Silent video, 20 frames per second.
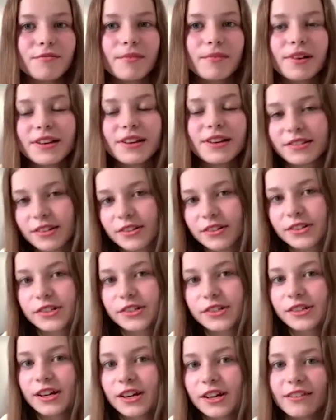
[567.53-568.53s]
my
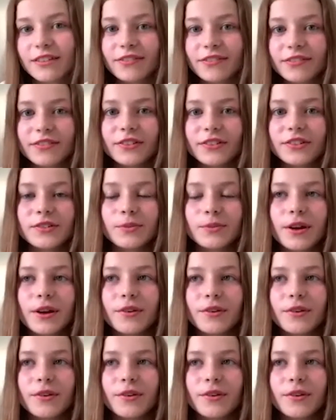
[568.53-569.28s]
social life as well.